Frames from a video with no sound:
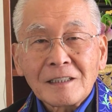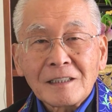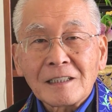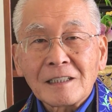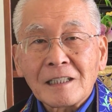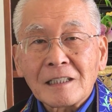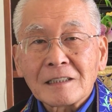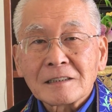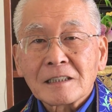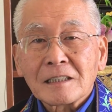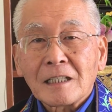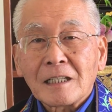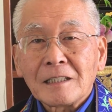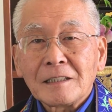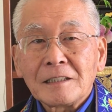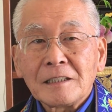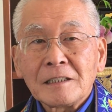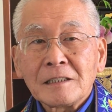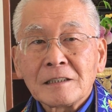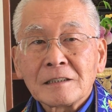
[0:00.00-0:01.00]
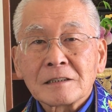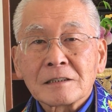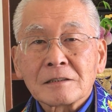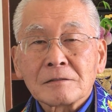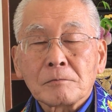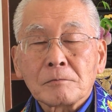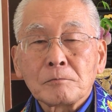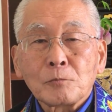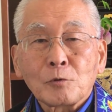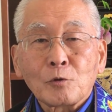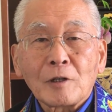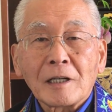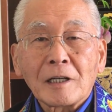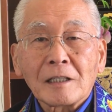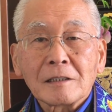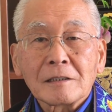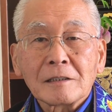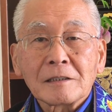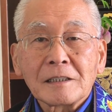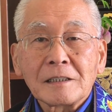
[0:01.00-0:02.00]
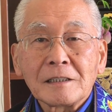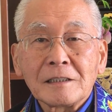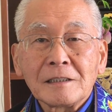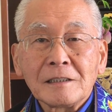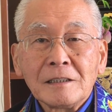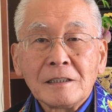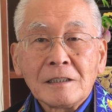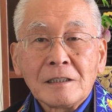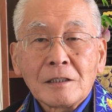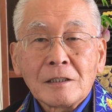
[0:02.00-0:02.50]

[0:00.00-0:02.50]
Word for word: It has the ideas of morality,